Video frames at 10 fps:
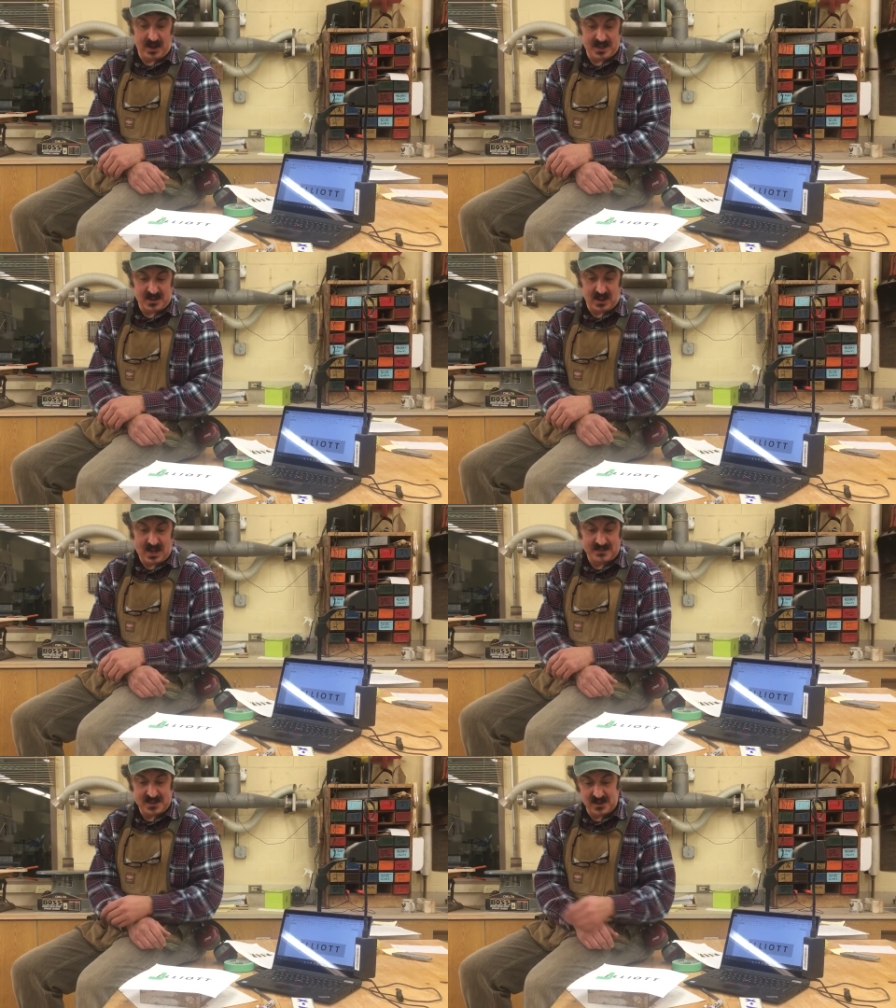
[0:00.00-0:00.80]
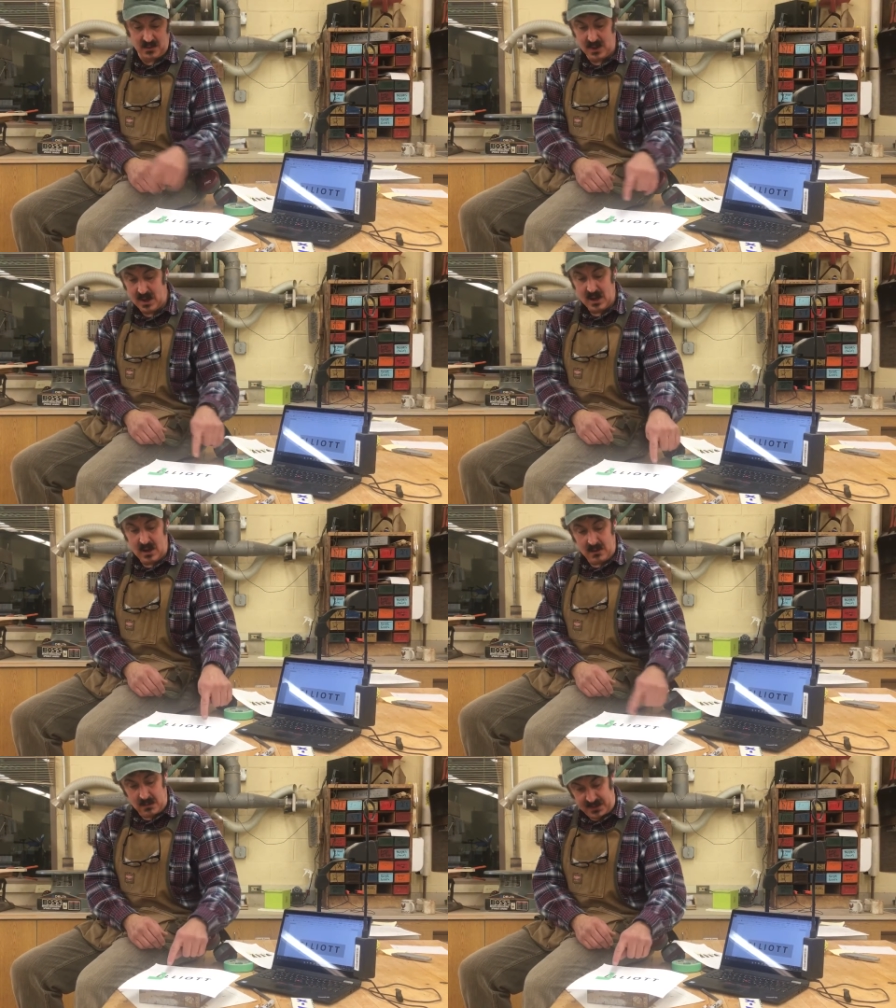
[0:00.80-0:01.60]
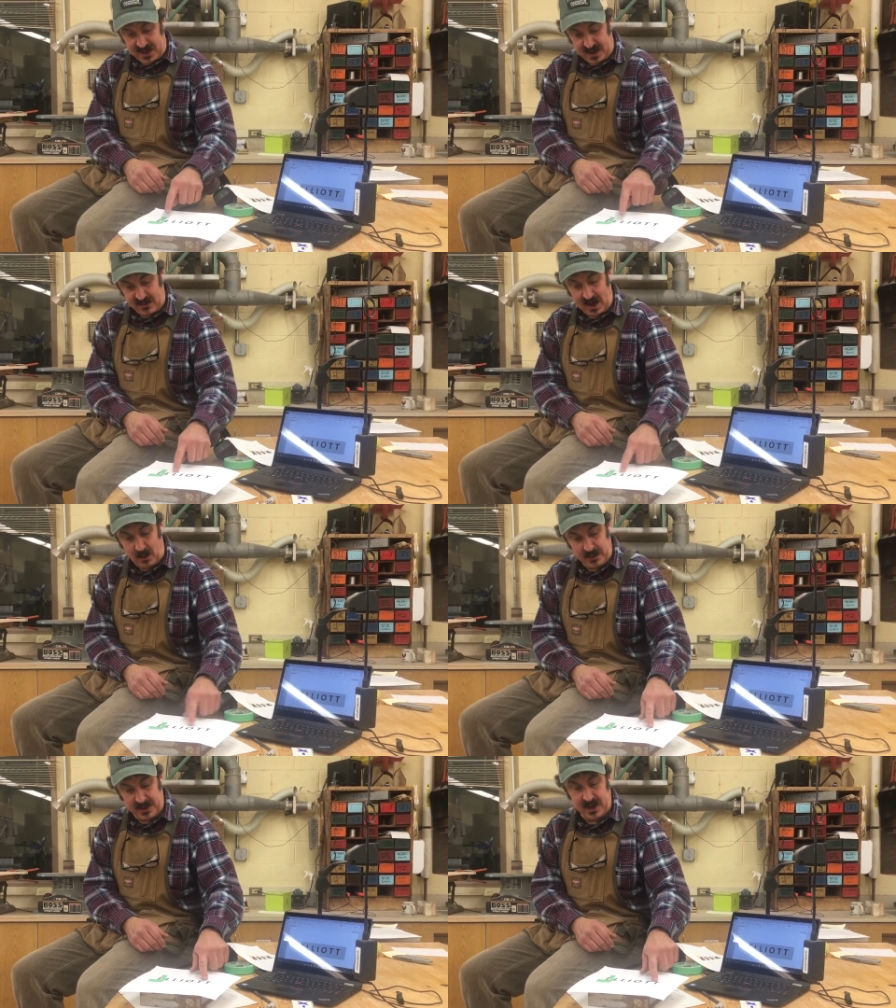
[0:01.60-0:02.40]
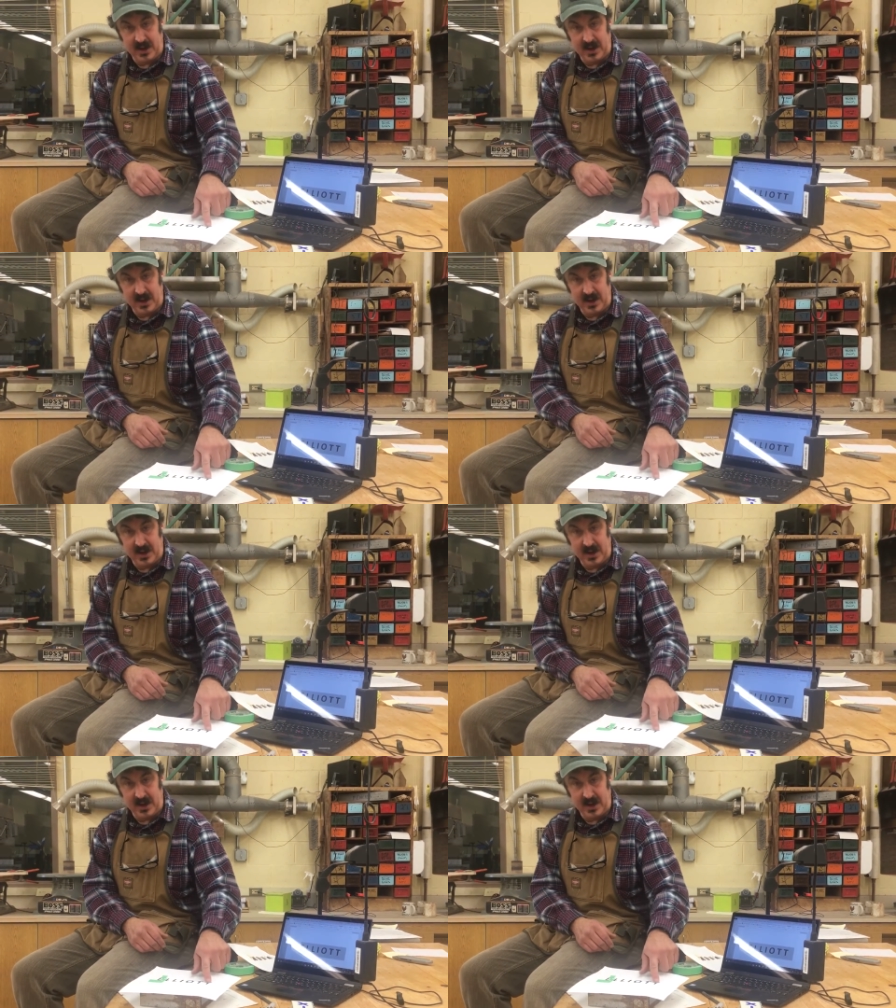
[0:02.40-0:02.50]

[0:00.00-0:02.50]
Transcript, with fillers: I still have to think of how I'm gonna